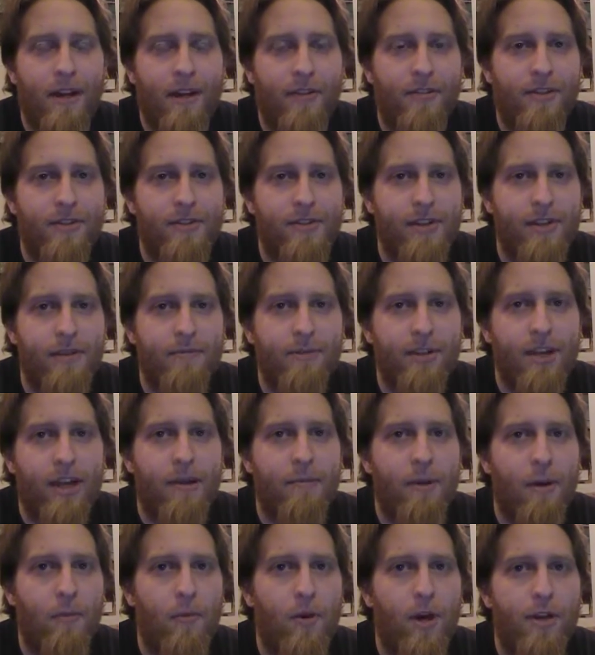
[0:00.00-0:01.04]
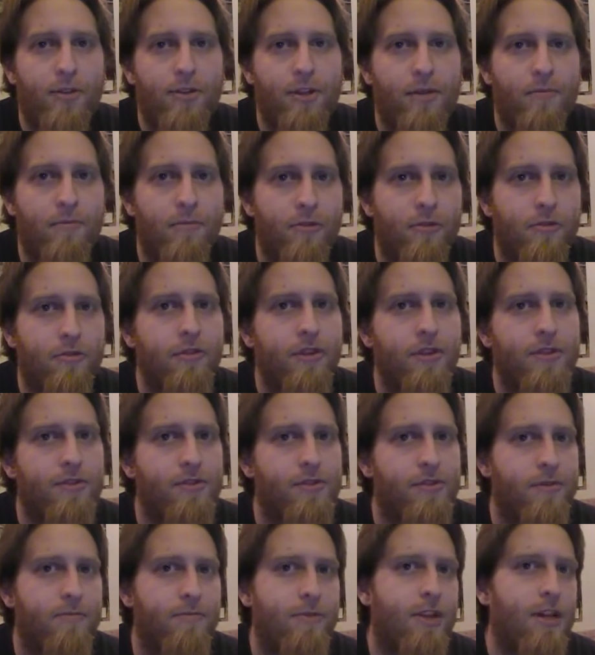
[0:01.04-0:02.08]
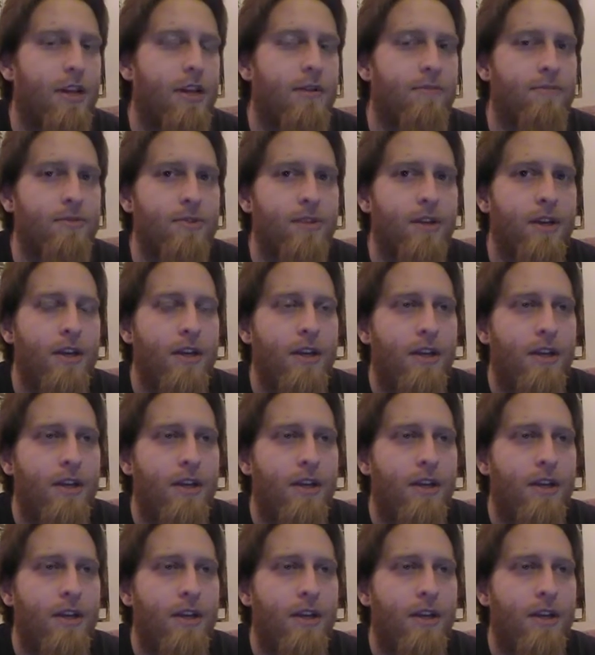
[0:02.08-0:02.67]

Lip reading: at the same time I'm watching movies sometimes,